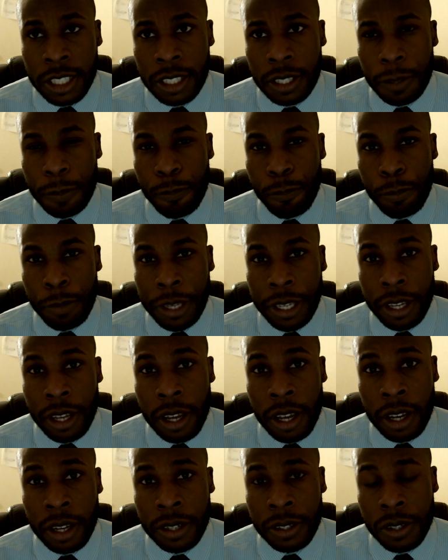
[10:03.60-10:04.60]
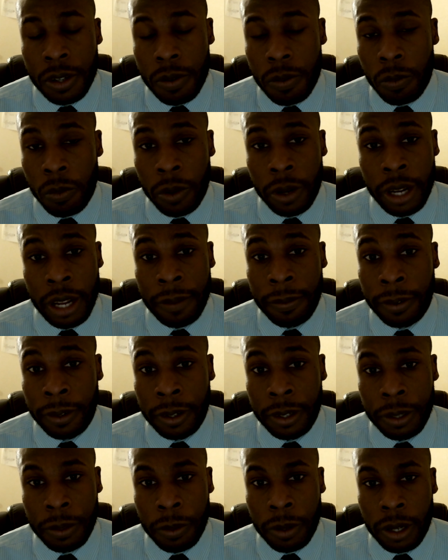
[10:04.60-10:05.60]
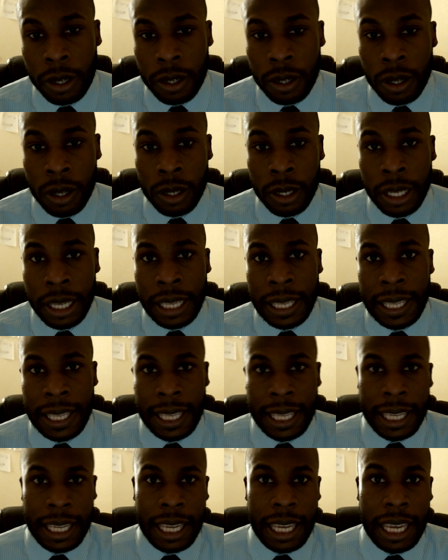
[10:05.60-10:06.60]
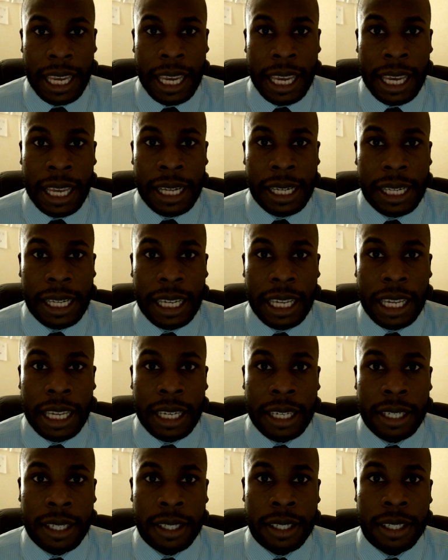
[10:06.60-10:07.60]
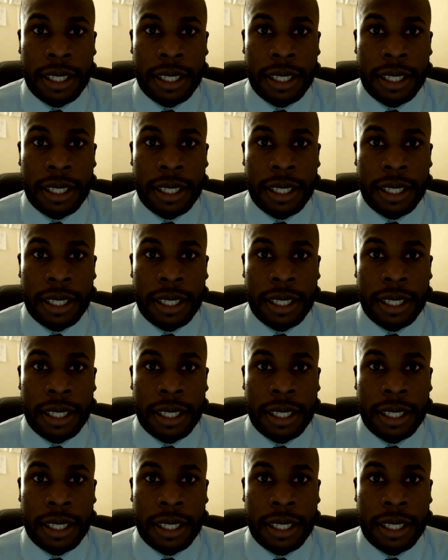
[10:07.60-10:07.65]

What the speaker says: beyond whatever you want to call it, and